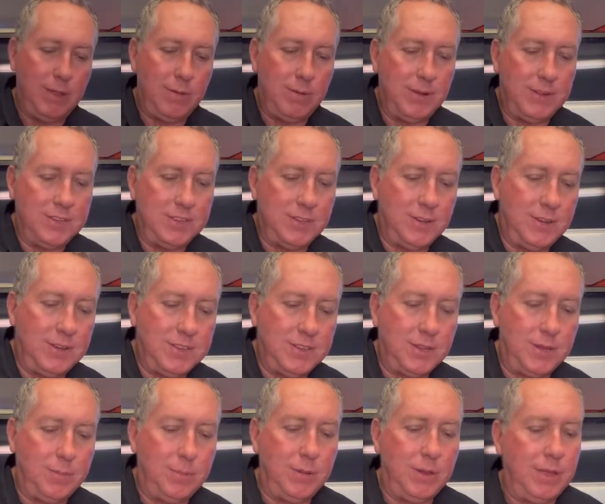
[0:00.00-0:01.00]
the right size,
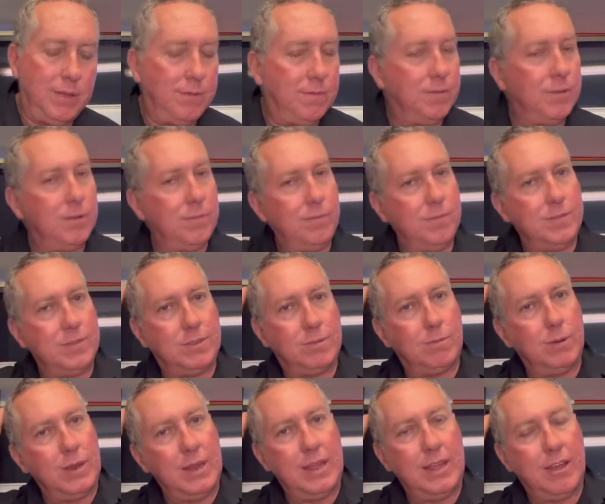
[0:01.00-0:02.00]
I believe, for
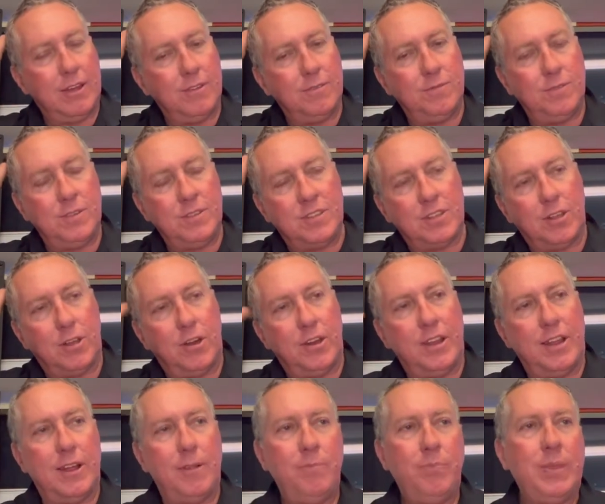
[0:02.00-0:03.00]
squidding. I've used
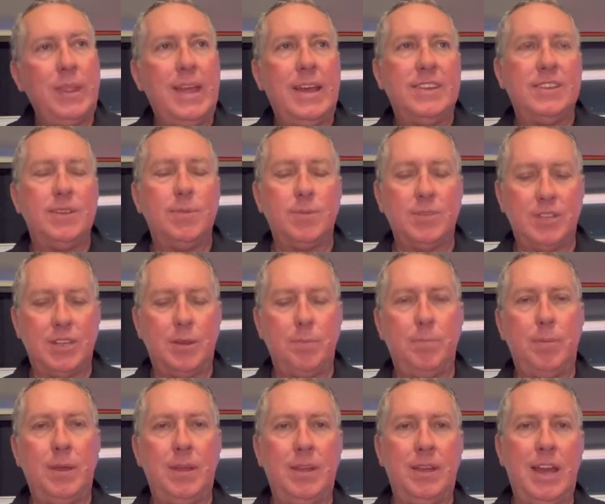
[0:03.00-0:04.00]
lighter. Sometimes I get a
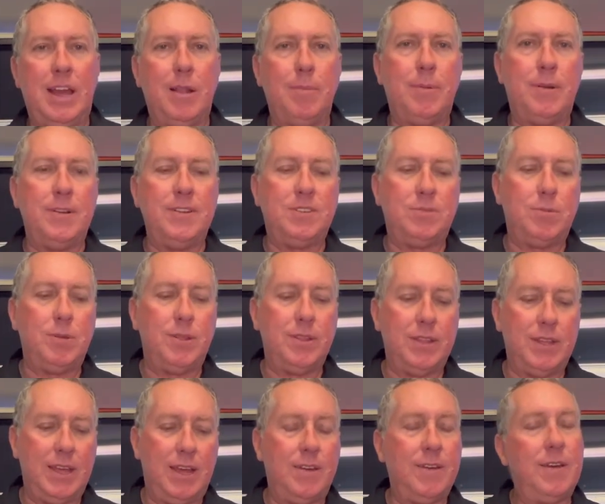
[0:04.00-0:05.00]
big calamari squid
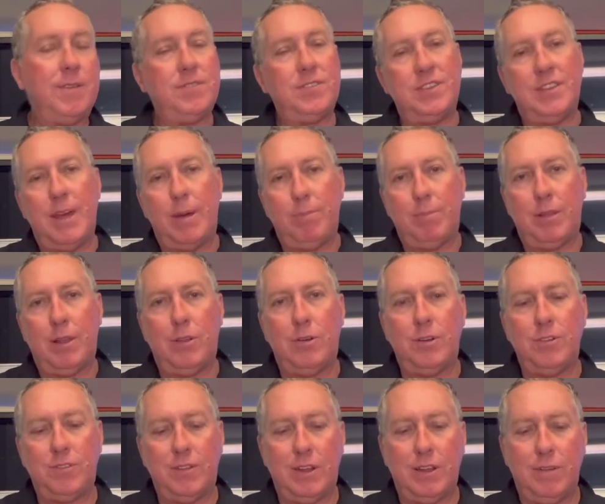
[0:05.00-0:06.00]
on I have snapped the
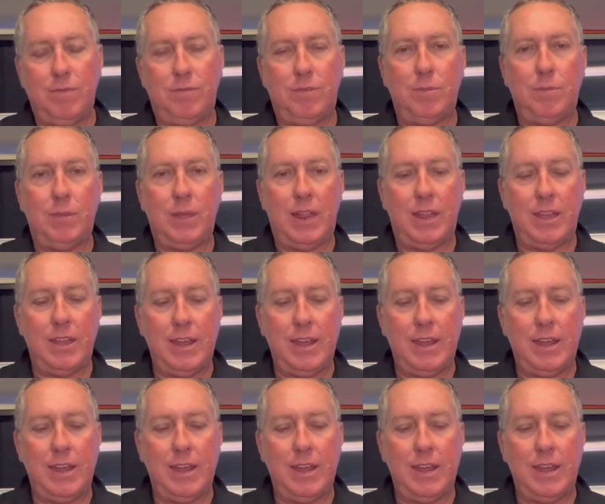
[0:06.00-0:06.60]
line trying to lift them without a